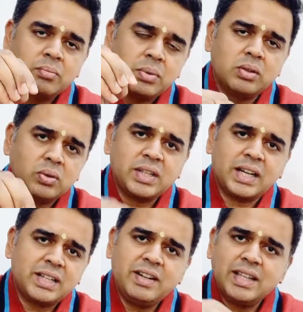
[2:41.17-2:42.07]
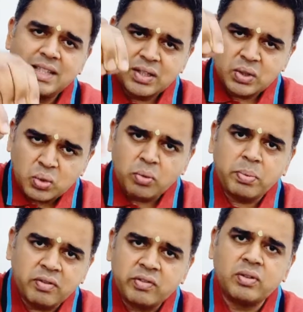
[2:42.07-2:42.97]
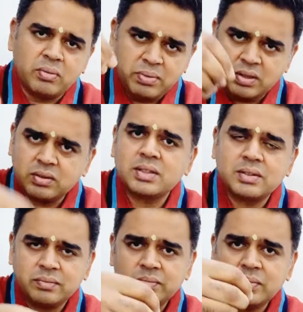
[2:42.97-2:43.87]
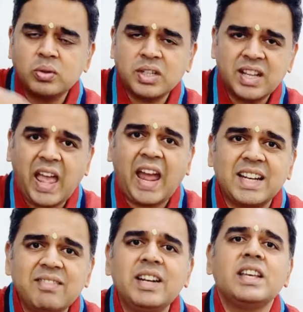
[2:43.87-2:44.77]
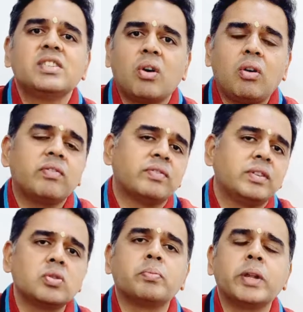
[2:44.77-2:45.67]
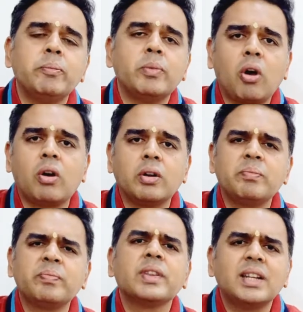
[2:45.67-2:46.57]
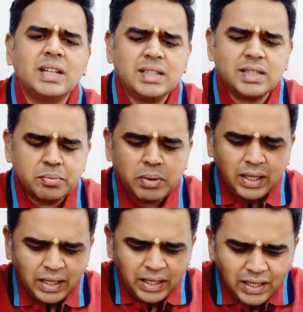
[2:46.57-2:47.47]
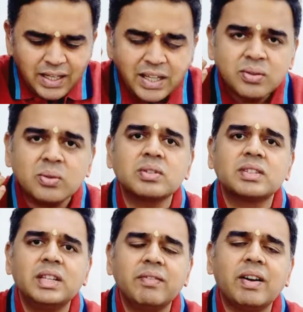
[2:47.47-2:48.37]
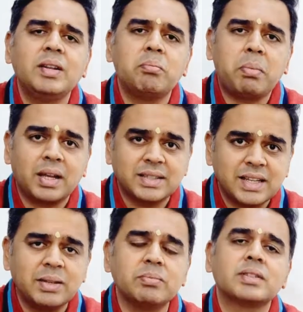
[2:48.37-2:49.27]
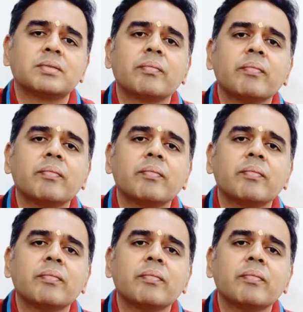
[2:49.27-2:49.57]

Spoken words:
But those activities are so powerful because those are the activities of the Supreme Lord, that just by hearing those divine pastimes,